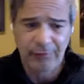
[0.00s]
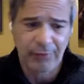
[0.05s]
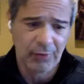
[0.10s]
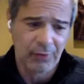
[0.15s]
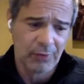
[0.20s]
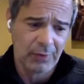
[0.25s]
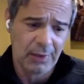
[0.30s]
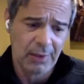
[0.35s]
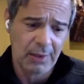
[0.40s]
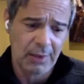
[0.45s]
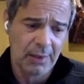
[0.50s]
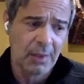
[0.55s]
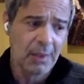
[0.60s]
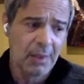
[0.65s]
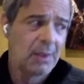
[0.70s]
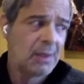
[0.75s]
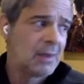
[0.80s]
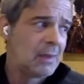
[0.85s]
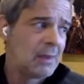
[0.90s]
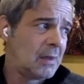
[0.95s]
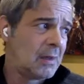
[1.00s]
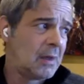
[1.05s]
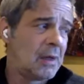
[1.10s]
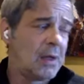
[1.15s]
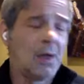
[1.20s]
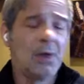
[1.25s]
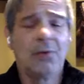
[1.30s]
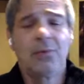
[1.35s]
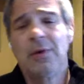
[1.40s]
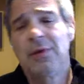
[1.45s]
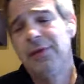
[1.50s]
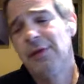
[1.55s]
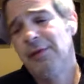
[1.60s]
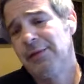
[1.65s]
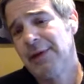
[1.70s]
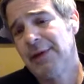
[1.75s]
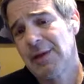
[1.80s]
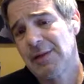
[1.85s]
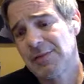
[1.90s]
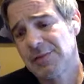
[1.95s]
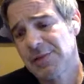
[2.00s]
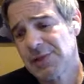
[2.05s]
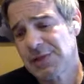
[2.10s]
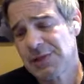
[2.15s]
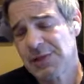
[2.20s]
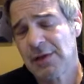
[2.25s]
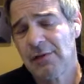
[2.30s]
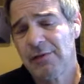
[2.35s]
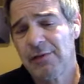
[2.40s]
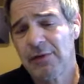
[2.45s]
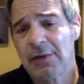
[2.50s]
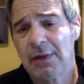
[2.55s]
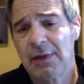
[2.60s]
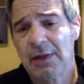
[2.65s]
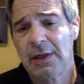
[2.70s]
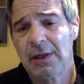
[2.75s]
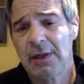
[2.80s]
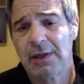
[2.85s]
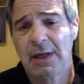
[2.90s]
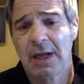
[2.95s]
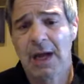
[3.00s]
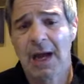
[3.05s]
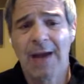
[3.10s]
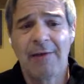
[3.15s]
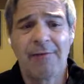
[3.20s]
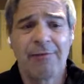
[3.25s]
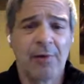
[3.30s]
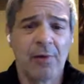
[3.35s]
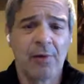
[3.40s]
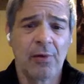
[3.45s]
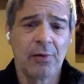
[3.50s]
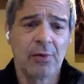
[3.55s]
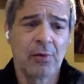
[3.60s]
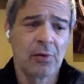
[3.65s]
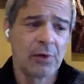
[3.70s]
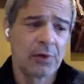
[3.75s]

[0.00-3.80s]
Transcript: If you need a hundredth of an ounce of silver in an iPhone,